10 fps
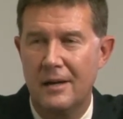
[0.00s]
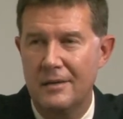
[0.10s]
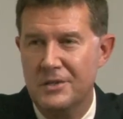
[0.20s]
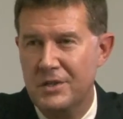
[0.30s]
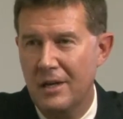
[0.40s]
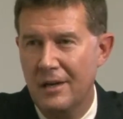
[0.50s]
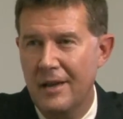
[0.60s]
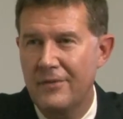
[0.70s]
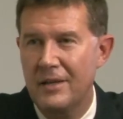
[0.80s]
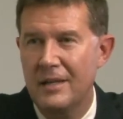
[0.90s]
still
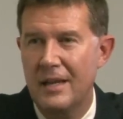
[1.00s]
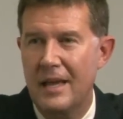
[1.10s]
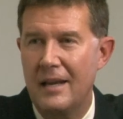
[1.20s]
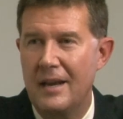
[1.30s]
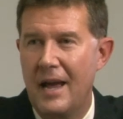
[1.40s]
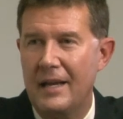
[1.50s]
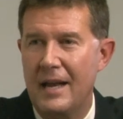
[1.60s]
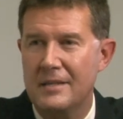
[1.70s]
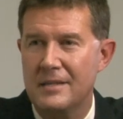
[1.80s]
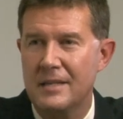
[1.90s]
living, and I
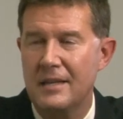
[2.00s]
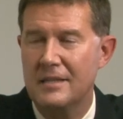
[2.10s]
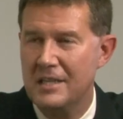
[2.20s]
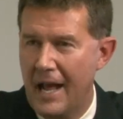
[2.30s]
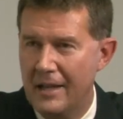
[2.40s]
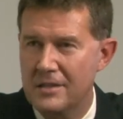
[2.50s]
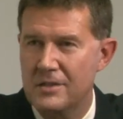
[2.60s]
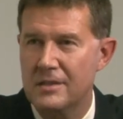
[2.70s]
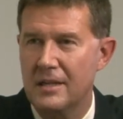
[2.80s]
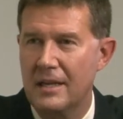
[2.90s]
got to see the
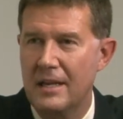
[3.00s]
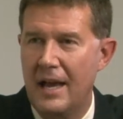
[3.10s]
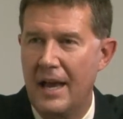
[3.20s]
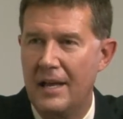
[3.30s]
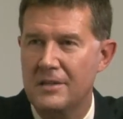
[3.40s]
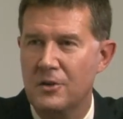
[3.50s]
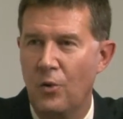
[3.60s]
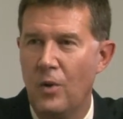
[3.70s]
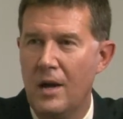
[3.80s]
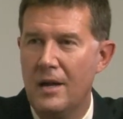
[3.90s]
challenges that he had.
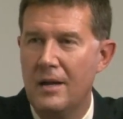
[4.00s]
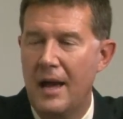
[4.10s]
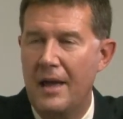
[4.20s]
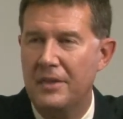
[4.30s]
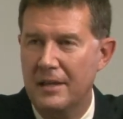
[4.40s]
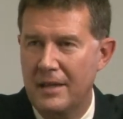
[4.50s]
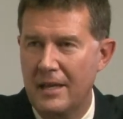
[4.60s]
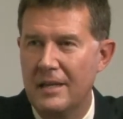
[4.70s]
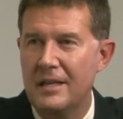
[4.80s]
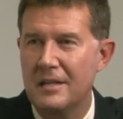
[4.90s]
So I think they
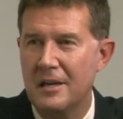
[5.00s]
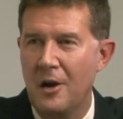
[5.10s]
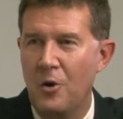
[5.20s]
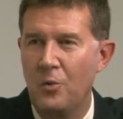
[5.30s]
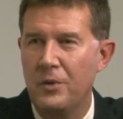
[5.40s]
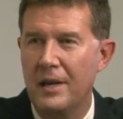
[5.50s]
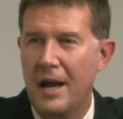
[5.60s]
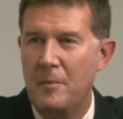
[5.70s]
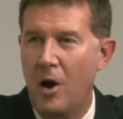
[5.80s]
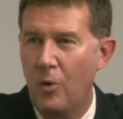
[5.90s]
need to know that
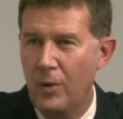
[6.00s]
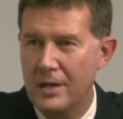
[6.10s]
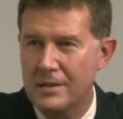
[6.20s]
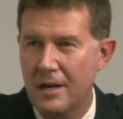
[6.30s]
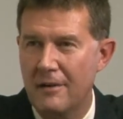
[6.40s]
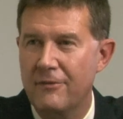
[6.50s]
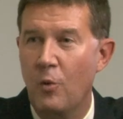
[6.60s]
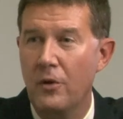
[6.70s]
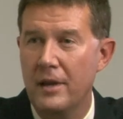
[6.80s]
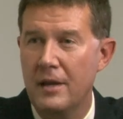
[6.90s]
I'm always there
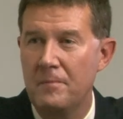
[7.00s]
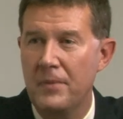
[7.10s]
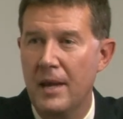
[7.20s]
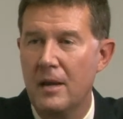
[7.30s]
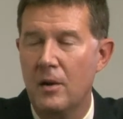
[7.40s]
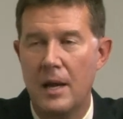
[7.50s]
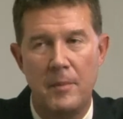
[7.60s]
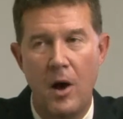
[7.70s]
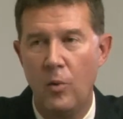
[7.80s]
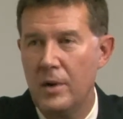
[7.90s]
for them.
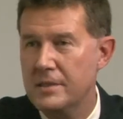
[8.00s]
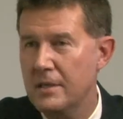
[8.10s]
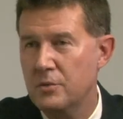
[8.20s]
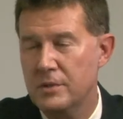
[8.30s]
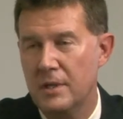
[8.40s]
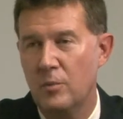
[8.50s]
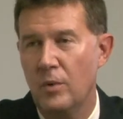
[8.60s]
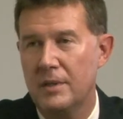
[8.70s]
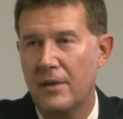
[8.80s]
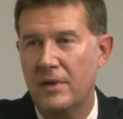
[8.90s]
I'm always interested in
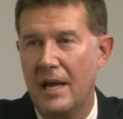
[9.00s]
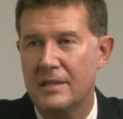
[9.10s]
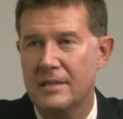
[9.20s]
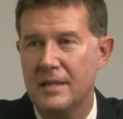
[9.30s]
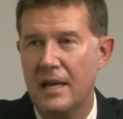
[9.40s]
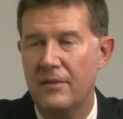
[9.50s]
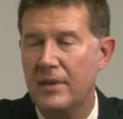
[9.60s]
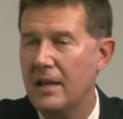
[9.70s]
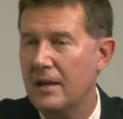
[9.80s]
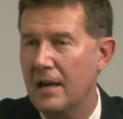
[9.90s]
what they've got to say. If
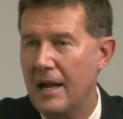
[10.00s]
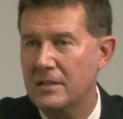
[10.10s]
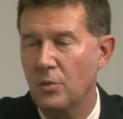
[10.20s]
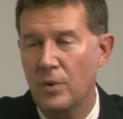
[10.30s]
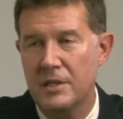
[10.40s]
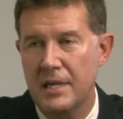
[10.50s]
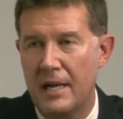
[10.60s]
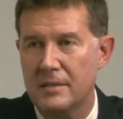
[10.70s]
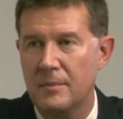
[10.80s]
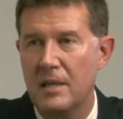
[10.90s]
they'd like to reach
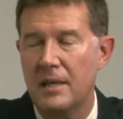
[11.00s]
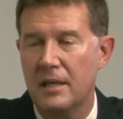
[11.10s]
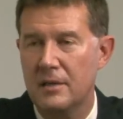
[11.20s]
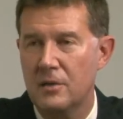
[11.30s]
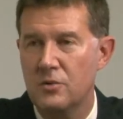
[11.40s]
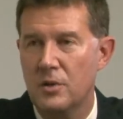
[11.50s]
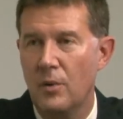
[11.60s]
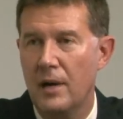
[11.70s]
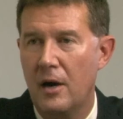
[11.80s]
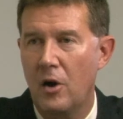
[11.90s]
out to me, they can do so
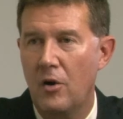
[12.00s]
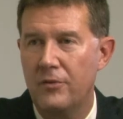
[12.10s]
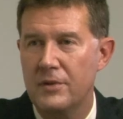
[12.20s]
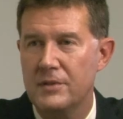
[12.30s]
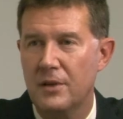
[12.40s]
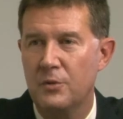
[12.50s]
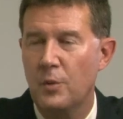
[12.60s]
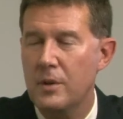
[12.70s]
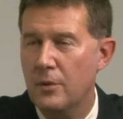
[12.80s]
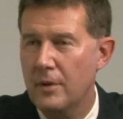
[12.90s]
at our office at
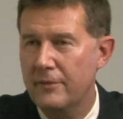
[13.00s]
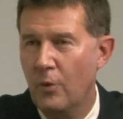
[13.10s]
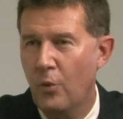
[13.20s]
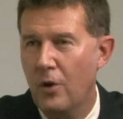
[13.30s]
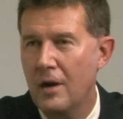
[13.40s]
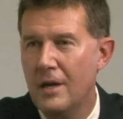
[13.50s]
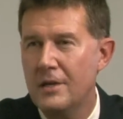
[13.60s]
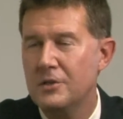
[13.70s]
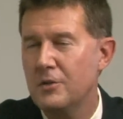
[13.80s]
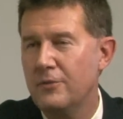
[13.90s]

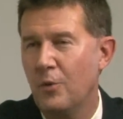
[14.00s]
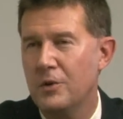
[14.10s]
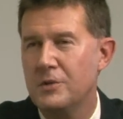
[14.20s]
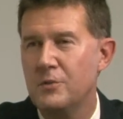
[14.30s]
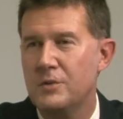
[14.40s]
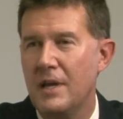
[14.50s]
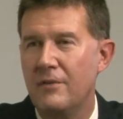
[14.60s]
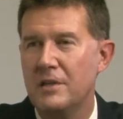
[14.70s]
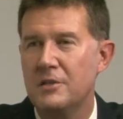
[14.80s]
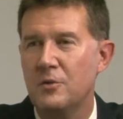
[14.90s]

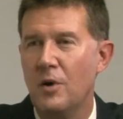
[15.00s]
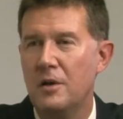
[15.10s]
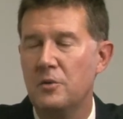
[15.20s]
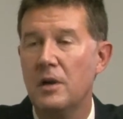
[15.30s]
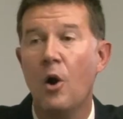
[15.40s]
334-242-7200,